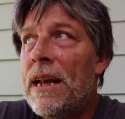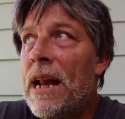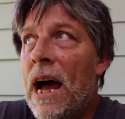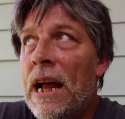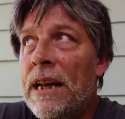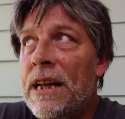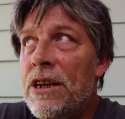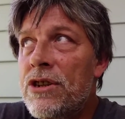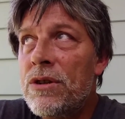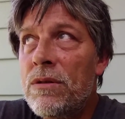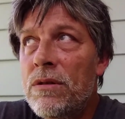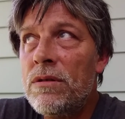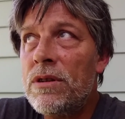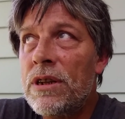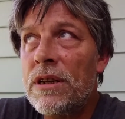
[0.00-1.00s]
I need
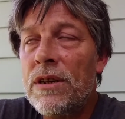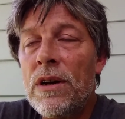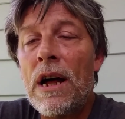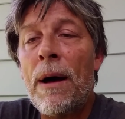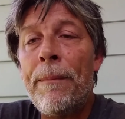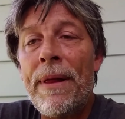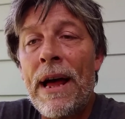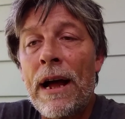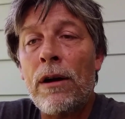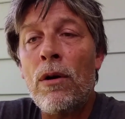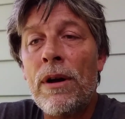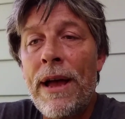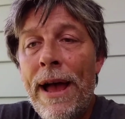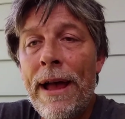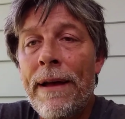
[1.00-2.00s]
you to do it," I'm like,
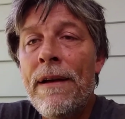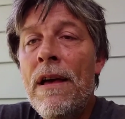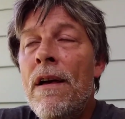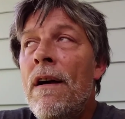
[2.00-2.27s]
"Okay,